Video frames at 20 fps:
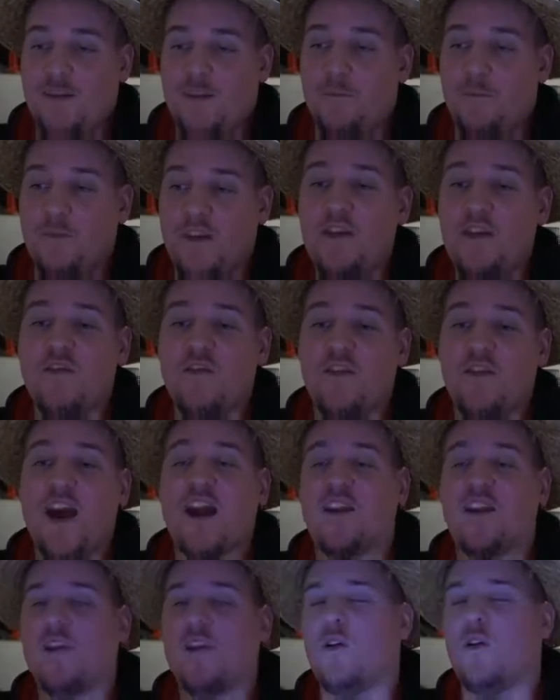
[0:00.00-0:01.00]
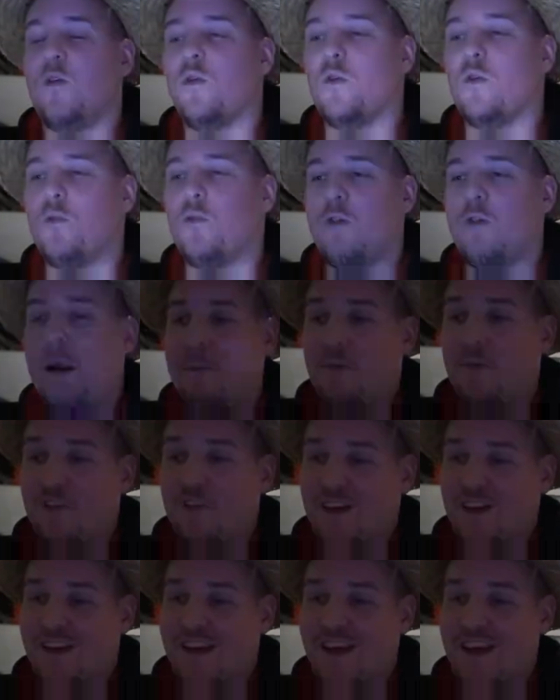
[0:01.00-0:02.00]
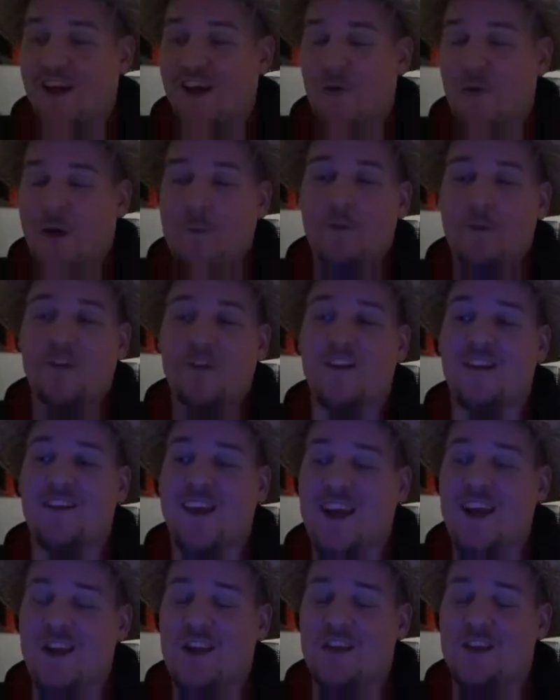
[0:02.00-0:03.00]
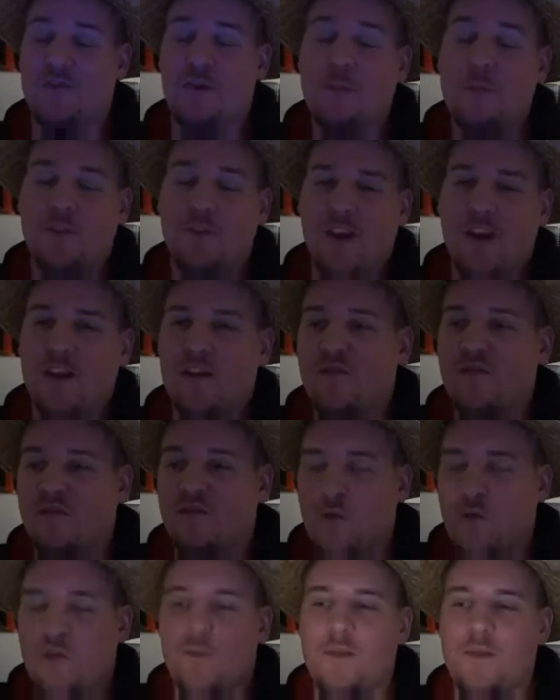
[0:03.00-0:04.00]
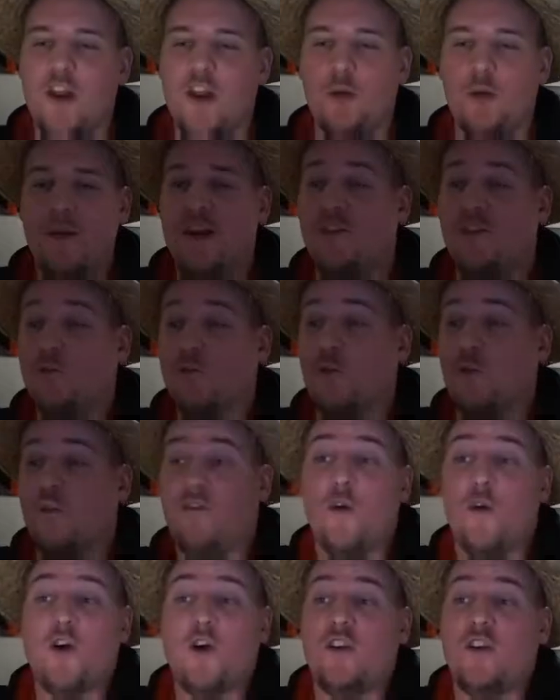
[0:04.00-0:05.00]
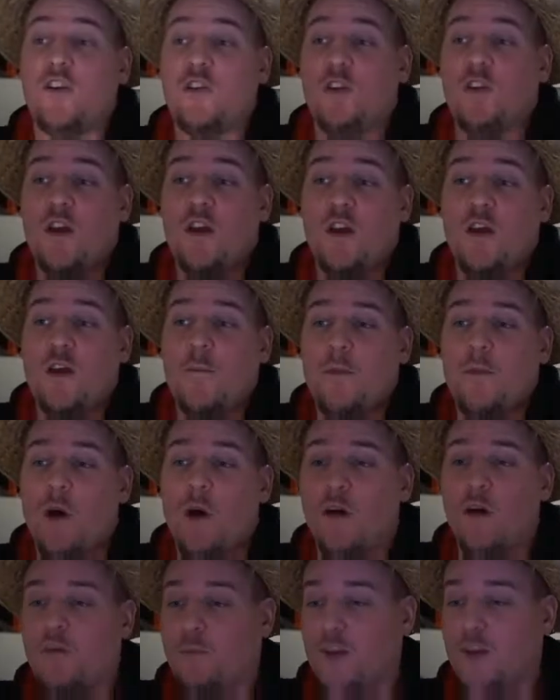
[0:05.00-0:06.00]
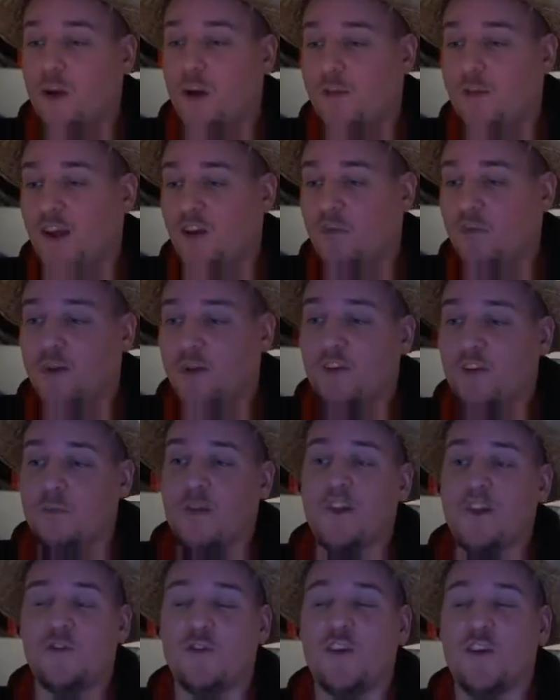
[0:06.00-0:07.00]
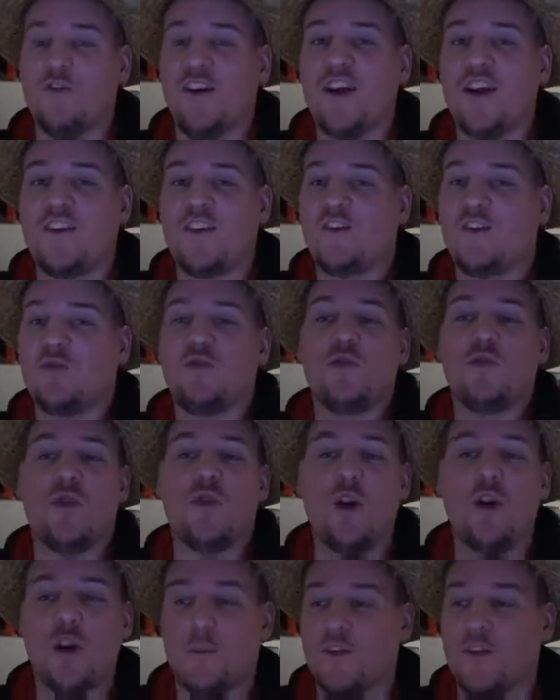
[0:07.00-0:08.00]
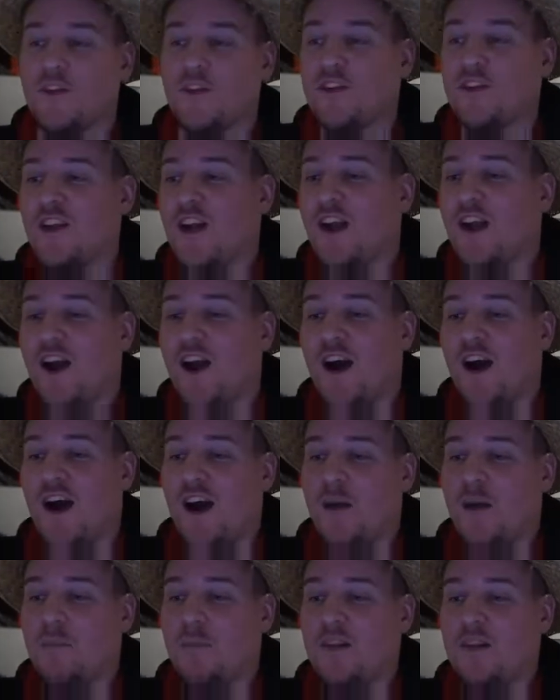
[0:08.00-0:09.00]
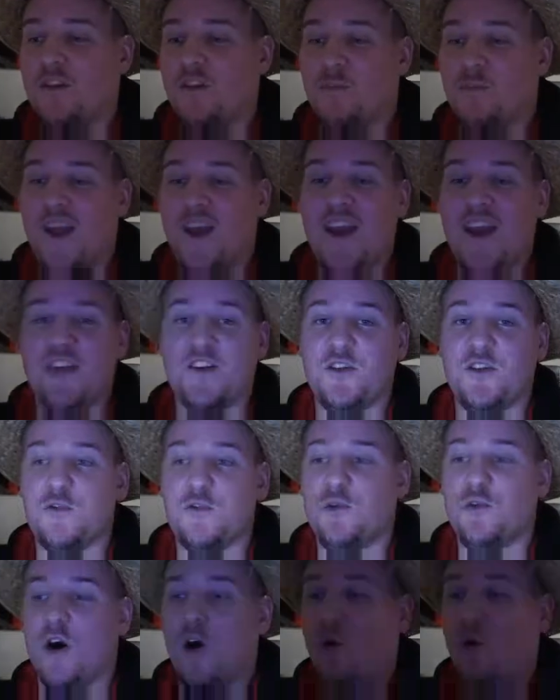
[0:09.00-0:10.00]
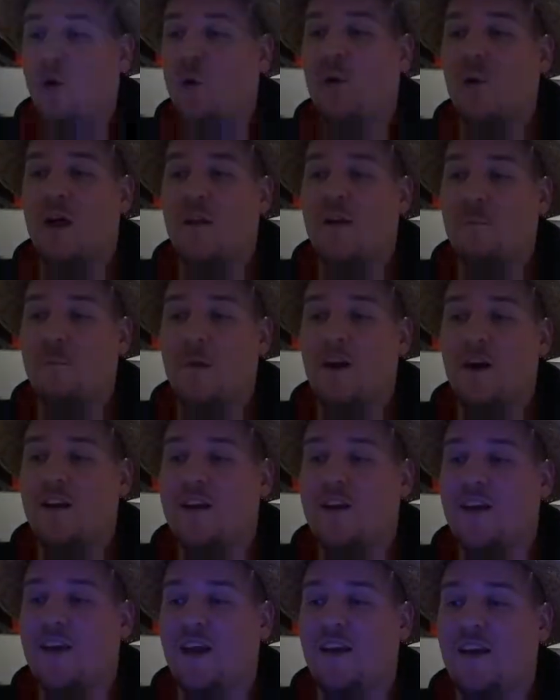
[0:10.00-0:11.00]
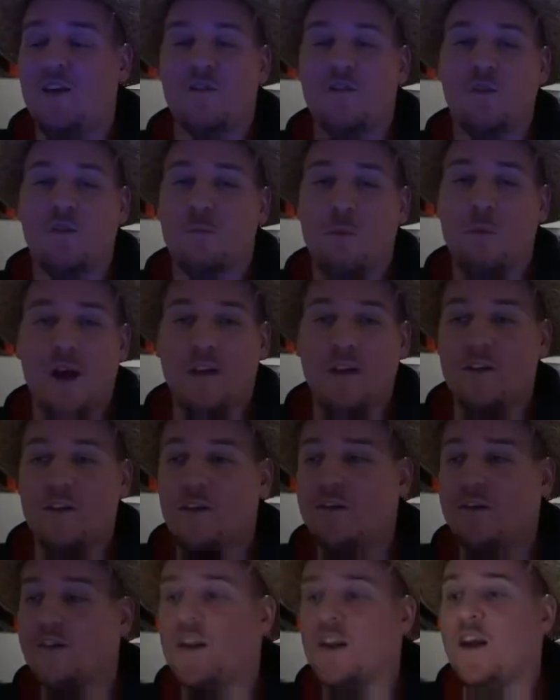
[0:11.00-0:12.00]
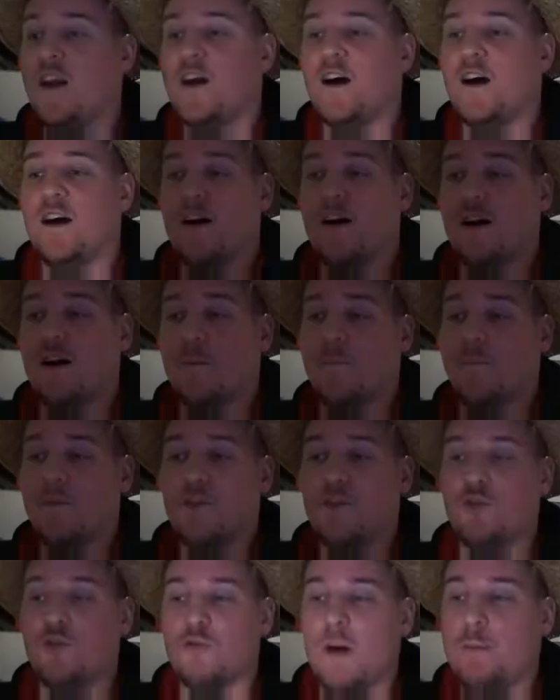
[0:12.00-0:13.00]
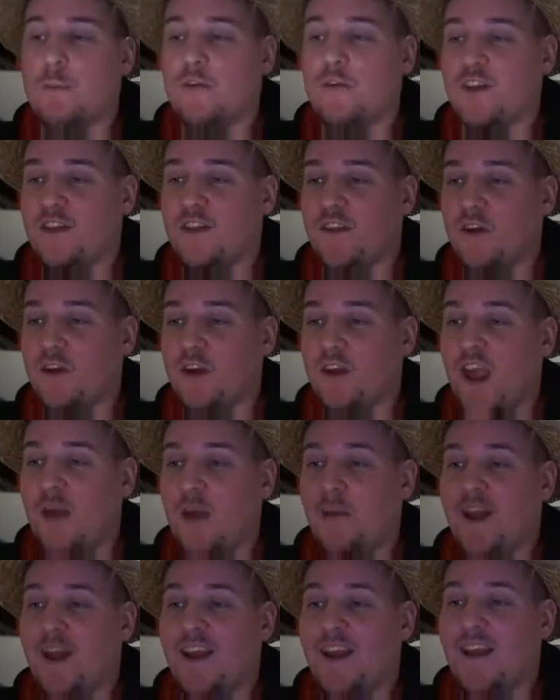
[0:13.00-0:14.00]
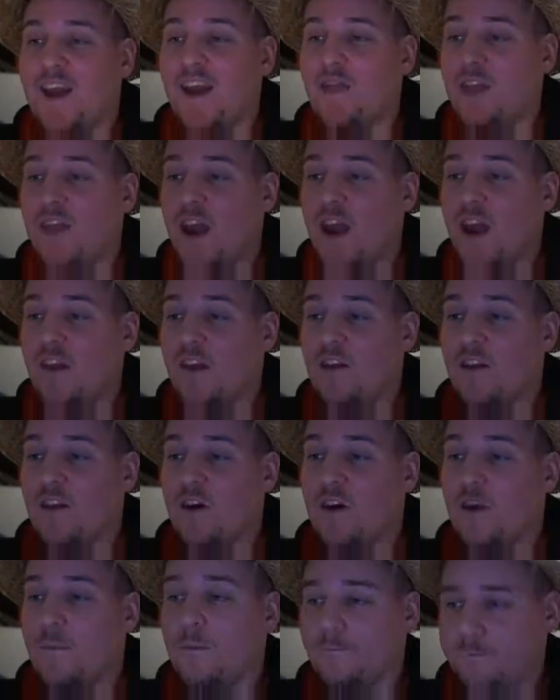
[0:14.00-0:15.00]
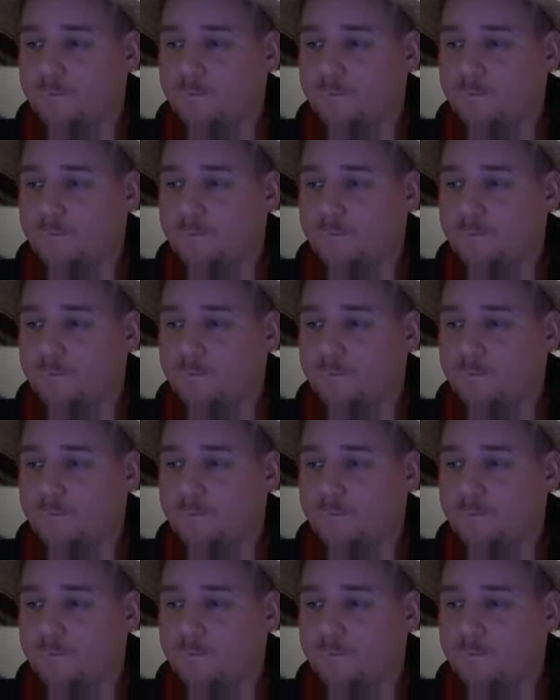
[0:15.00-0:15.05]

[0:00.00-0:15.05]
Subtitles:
de facto a representative for the player base. You're the voice of the player base, because Blizzard invites you to tournaments, and Blizzard pays you a whole lot of money and gives you bundles to represent their game. And I get that, you know,